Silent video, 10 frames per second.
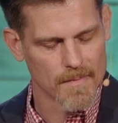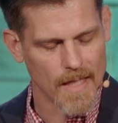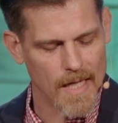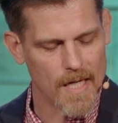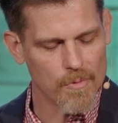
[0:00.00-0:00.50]

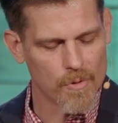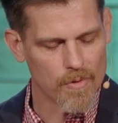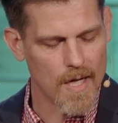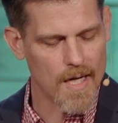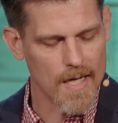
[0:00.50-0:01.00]
I will
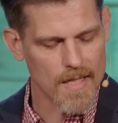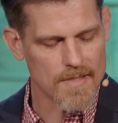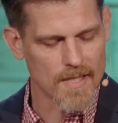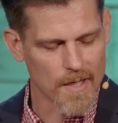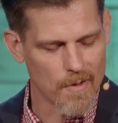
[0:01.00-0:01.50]

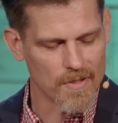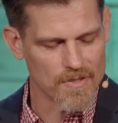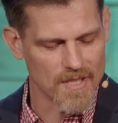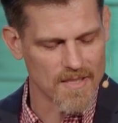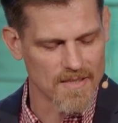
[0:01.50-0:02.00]
rise and go to
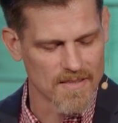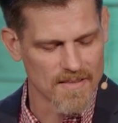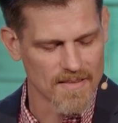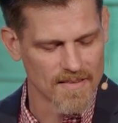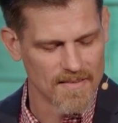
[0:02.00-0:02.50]
Jesus.